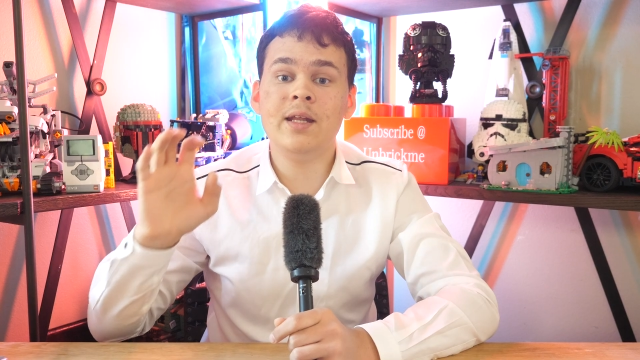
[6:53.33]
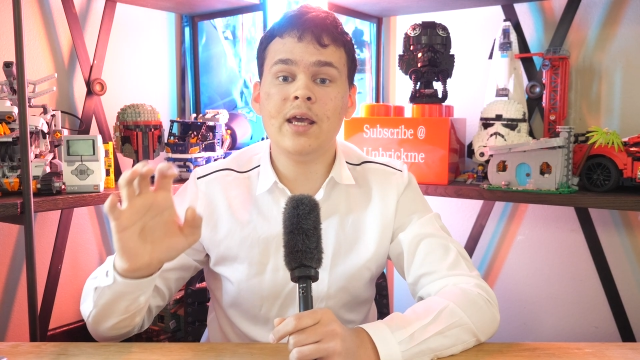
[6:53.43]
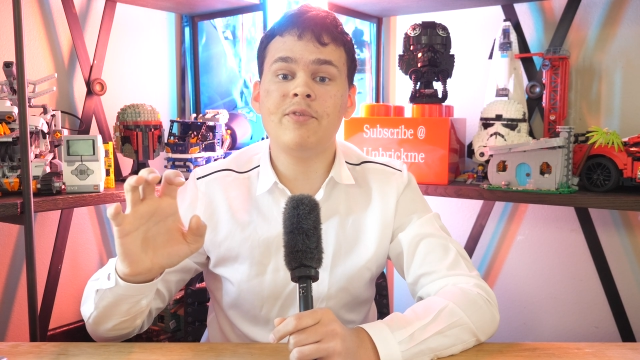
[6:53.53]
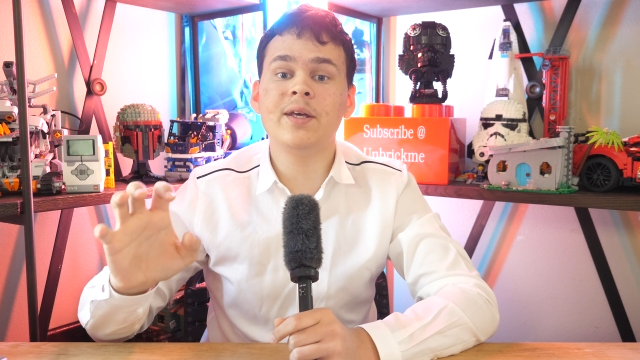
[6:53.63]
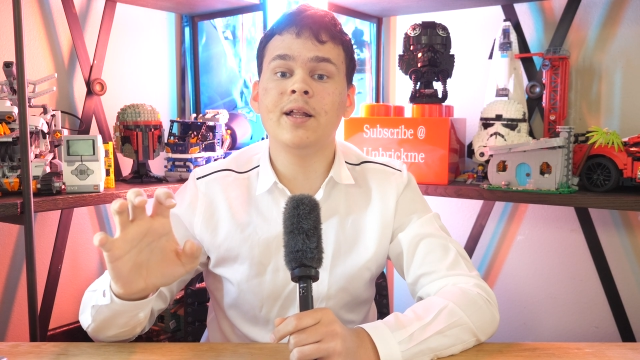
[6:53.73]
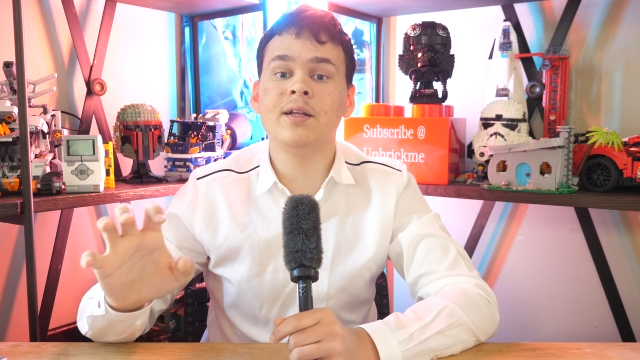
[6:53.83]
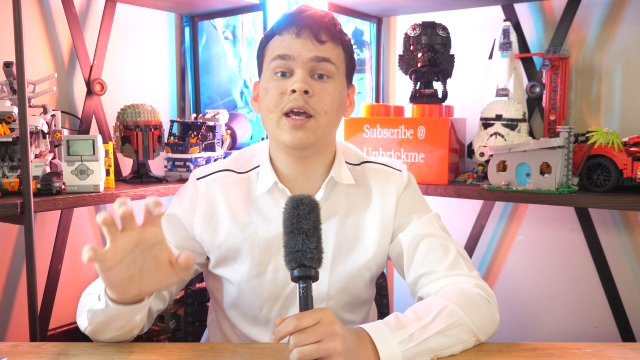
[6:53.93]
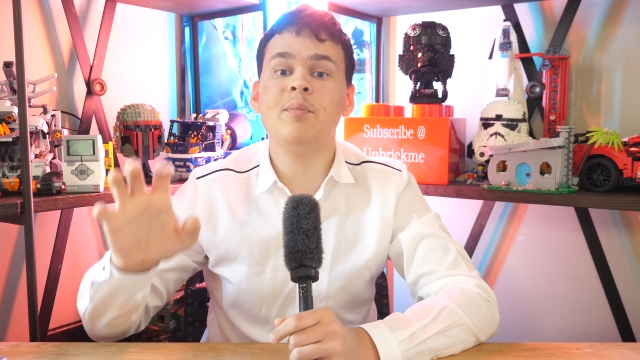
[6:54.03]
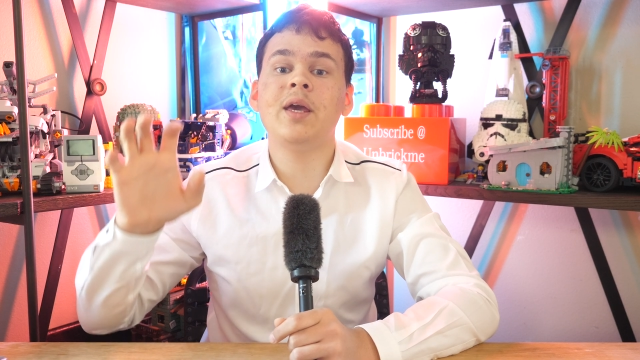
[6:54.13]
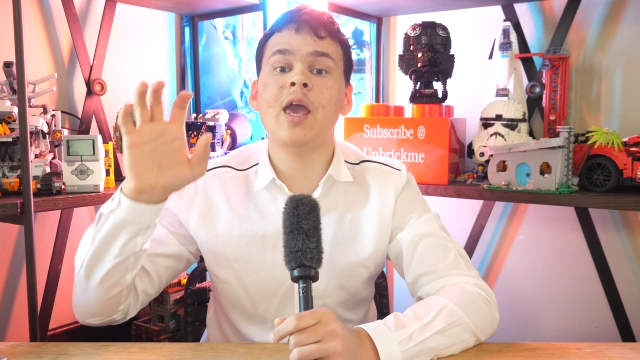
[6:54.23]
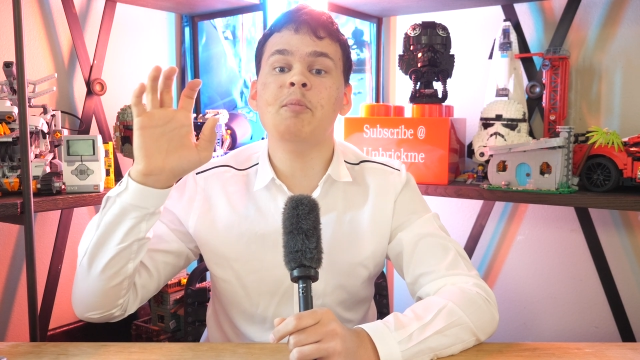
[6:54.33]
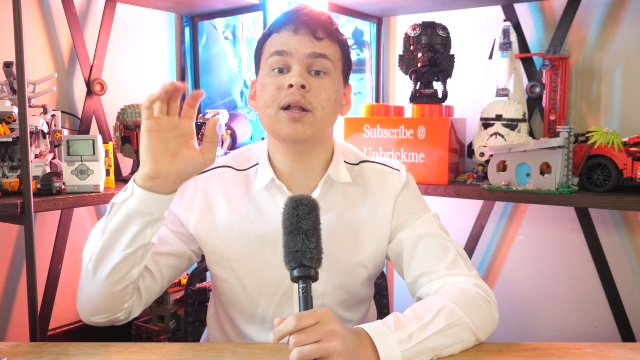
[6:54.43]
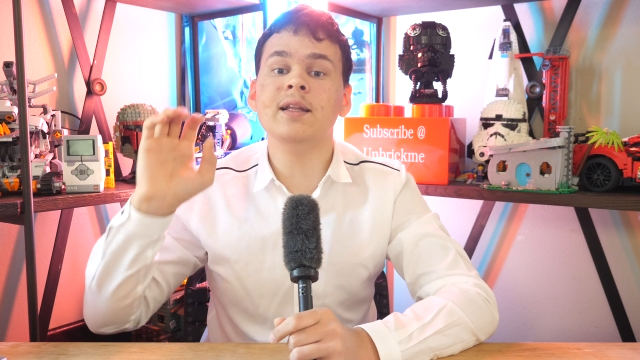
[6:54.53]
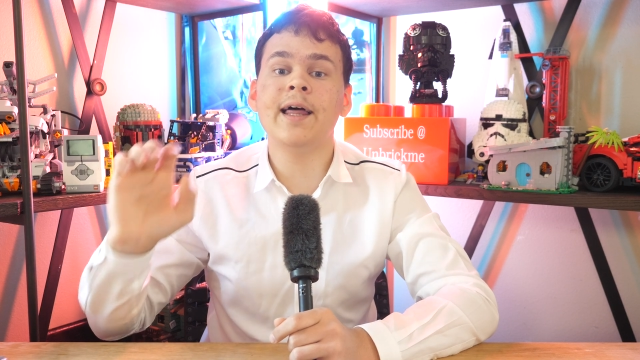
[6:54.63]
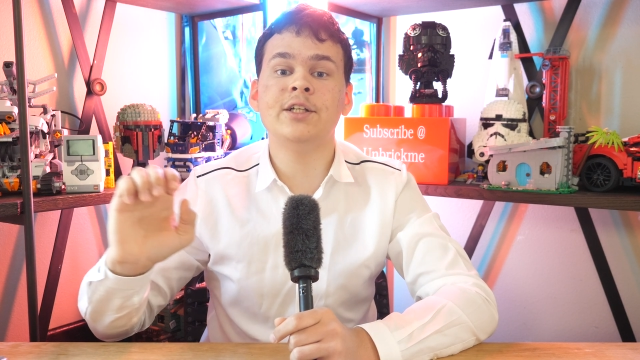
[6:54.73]
David Gilday became
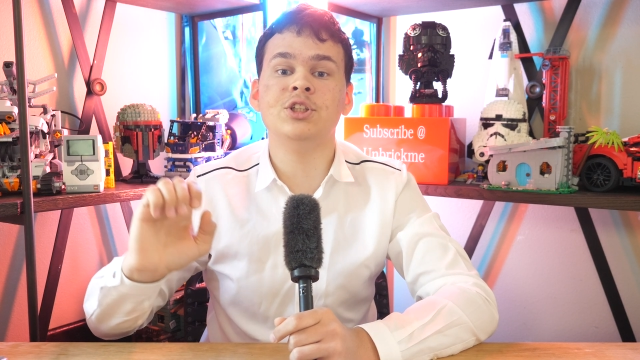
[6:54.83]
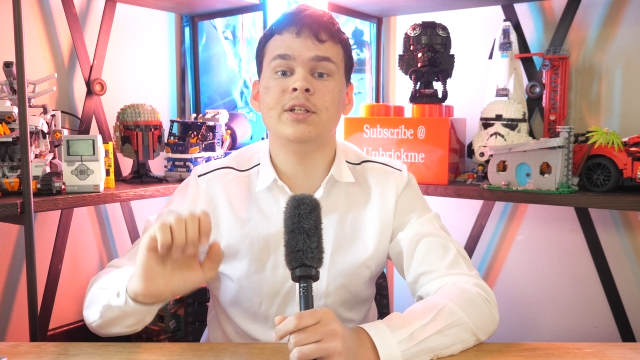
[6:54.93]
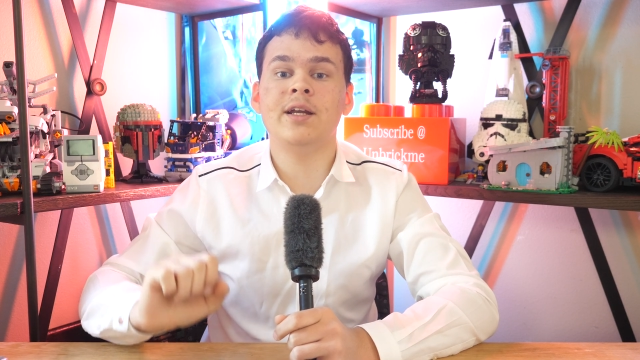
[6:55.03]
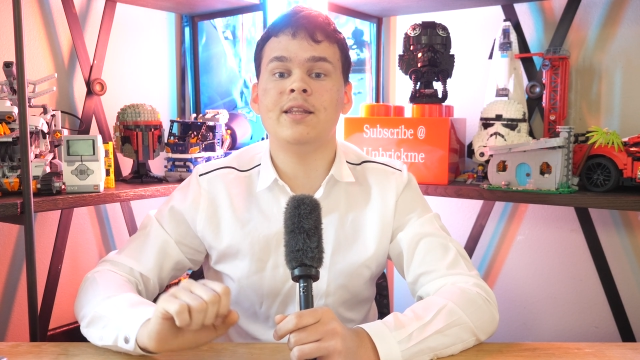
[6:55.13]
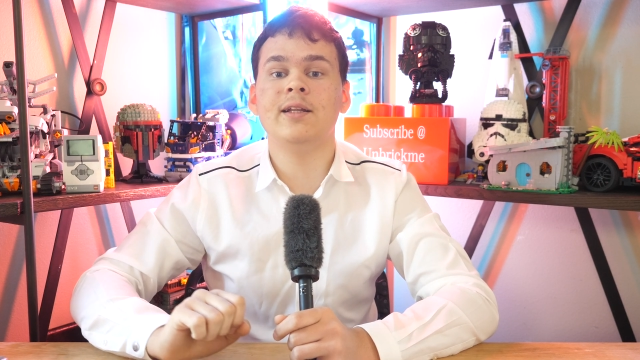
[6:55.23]
a legend in